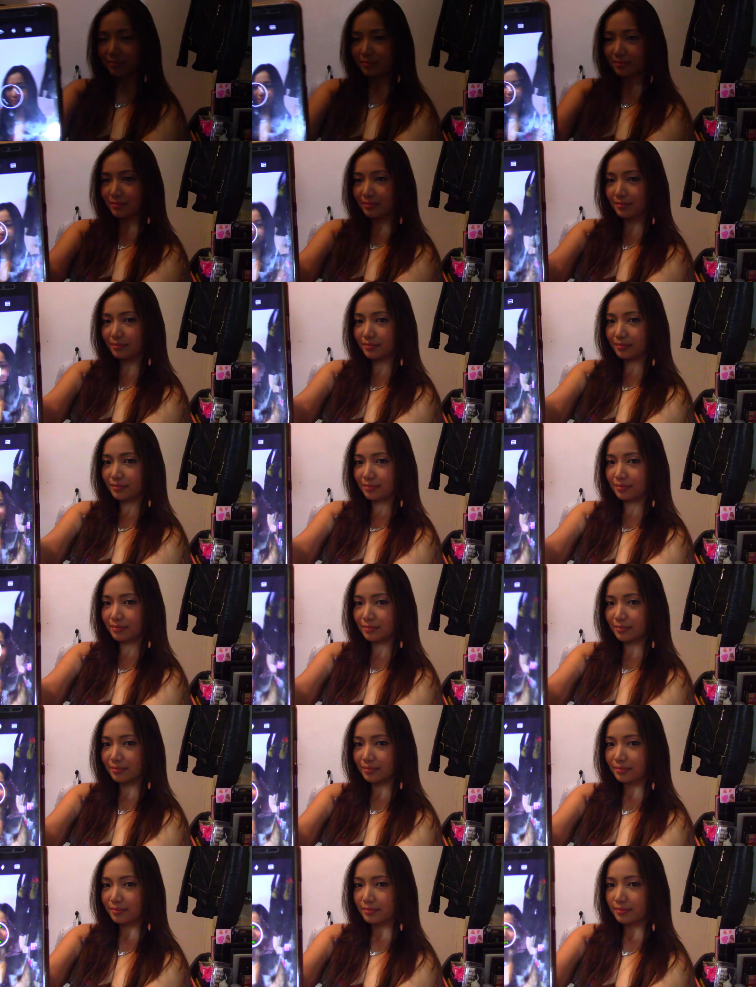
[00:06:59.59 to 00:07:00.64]

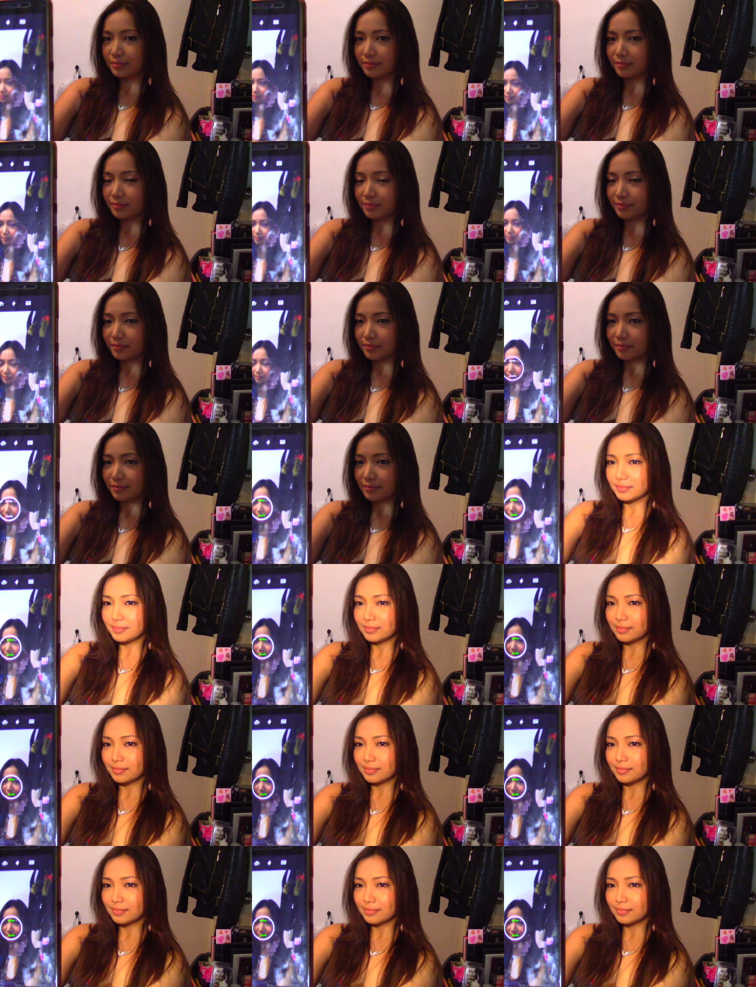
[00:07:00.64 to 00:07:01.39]
(silence)